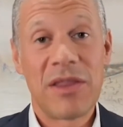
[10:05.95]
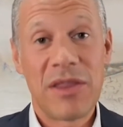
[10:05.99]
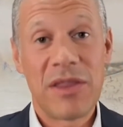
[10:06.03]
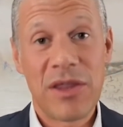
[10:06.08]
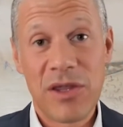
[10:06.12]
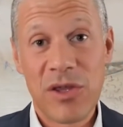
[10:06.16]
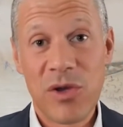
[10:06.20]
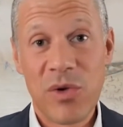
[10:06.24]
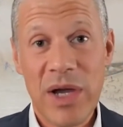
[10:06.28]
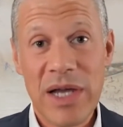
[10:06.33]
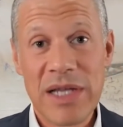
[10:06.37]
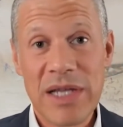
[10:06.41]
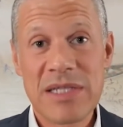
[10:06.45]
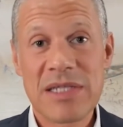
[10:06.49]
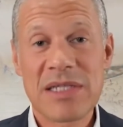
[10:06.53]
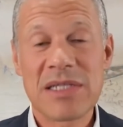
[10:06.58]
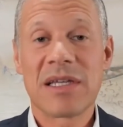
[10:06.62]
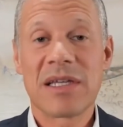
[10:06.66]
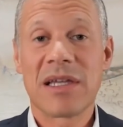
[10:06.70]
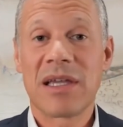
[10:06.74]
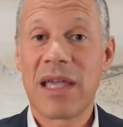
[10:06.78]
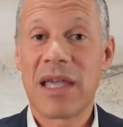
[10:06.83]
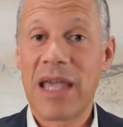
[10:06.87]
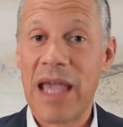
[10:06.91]
the
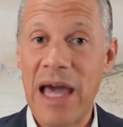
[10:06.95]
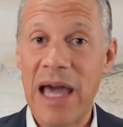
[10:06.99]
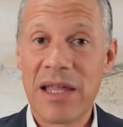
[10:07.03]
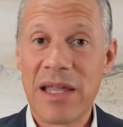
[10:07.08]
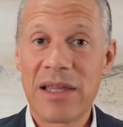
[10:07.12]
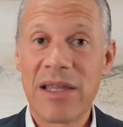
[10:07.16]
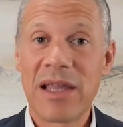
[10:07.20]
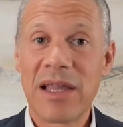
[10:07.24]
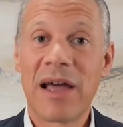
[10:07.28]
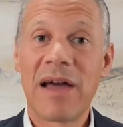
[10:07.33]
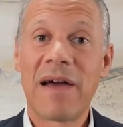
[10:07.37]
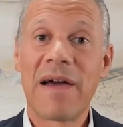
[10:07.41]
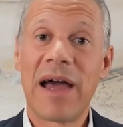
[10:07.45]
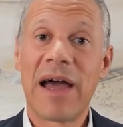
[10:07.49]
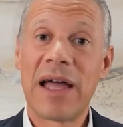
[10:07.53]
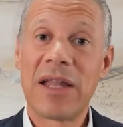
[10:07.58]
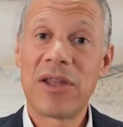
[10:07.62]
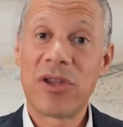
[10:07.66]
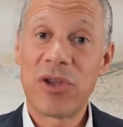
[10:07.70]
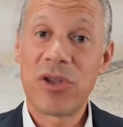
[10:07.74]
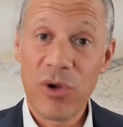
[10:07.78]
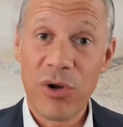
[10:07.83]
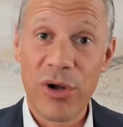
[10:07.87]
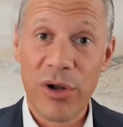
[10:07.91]
US, Canada,
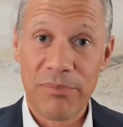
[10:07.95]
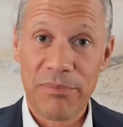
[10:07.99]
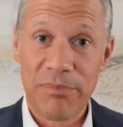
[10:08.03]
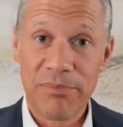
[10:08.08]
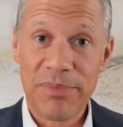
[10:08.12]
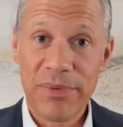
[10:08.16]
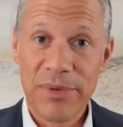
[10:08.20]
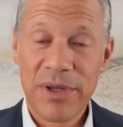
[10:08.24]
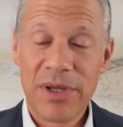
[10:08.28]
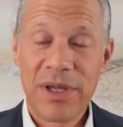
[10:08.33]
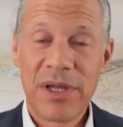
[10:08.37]
and Europe.